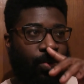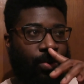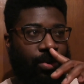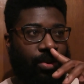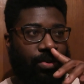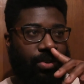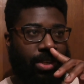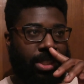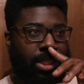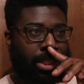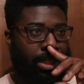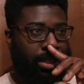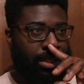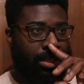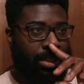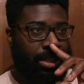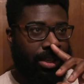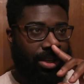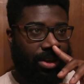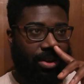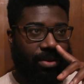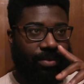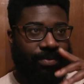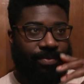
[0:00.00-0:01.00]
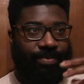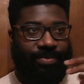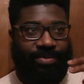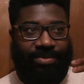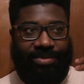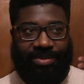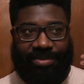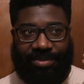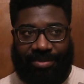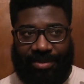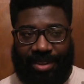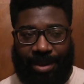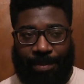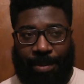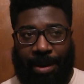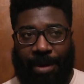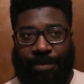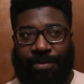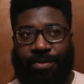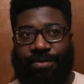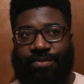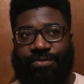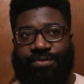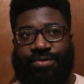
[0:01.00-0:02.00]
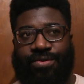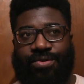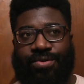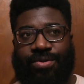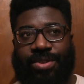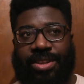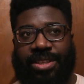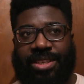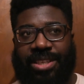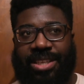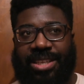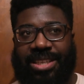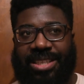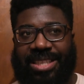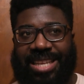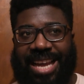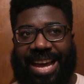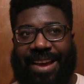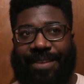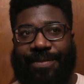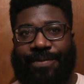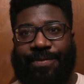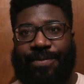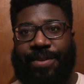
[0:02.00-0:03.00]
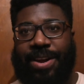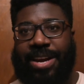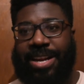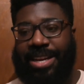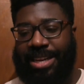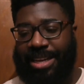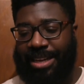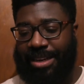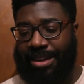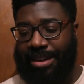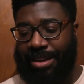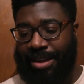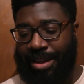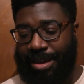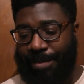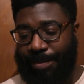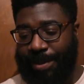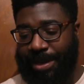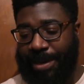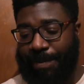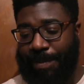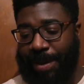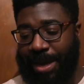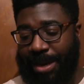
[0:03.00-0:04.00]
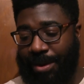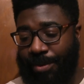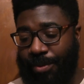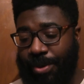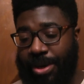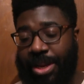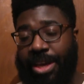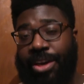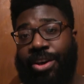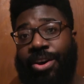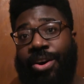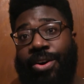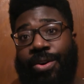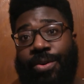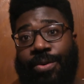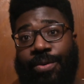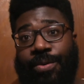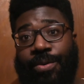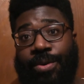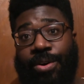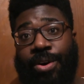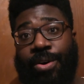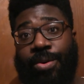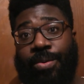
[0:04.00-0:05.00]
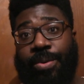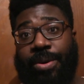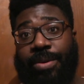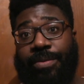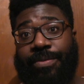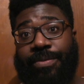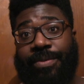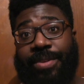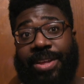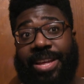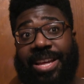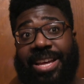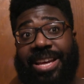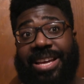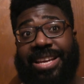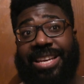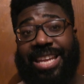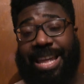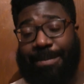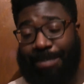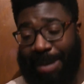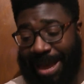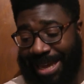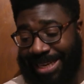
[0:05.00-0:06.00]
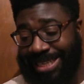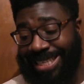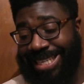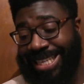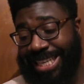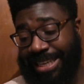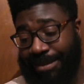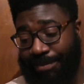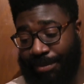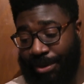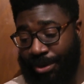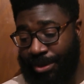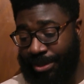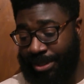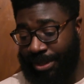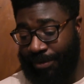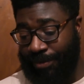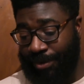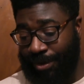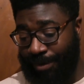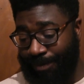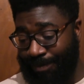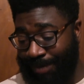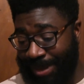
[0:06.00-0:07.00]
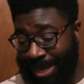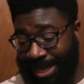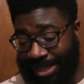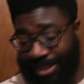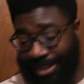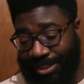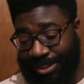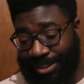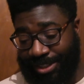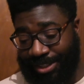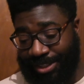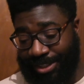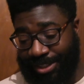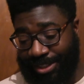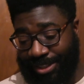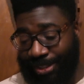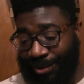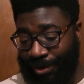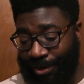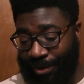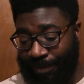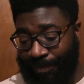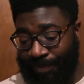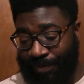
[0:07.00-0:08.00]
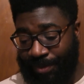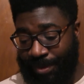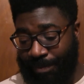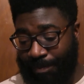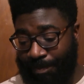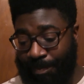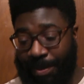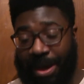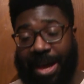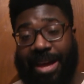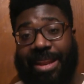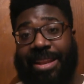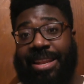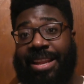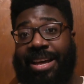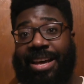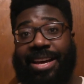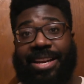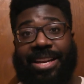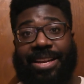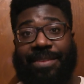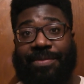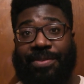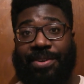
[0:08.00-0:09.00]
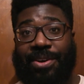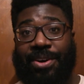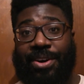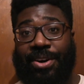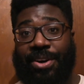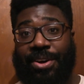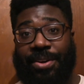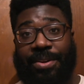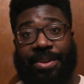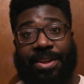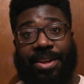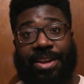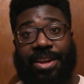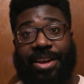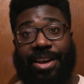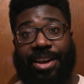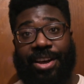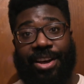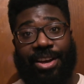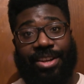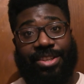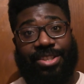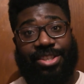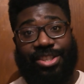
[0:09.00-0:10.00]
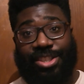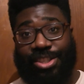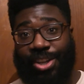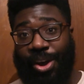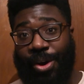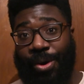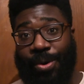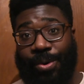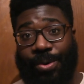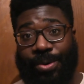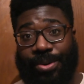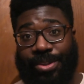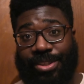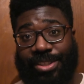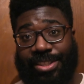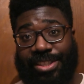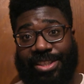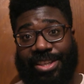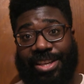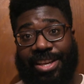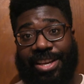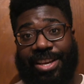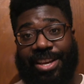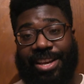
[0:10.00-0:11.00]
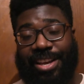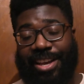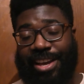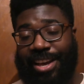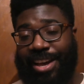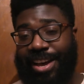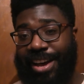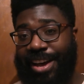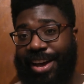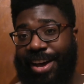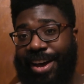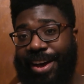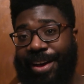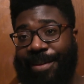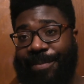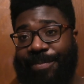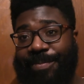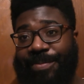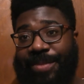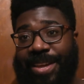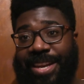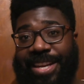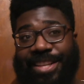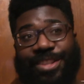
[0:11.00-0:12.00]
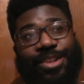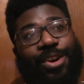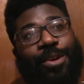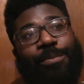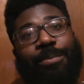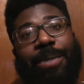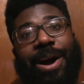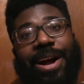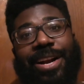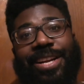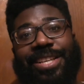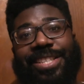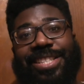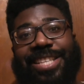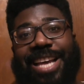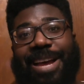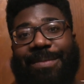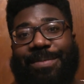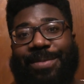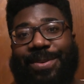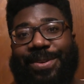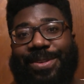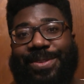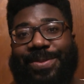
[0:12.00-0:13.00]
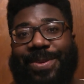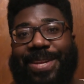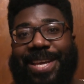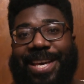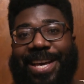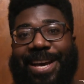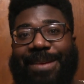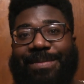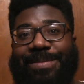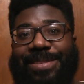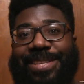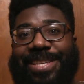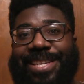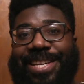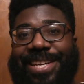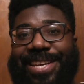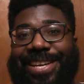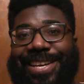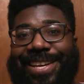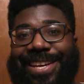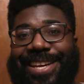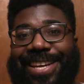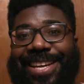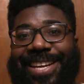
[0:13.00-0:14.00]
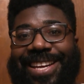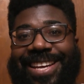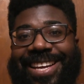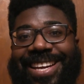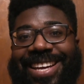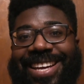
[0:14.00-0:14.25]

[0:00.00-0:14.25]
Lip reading: order isn't, apart from Root, isn't that threatening. But depending on where they go with, they bat deep because they've got Bairstow, they've got Butler, they've got Stokes, and there's no Marlon Samuels when it comes to the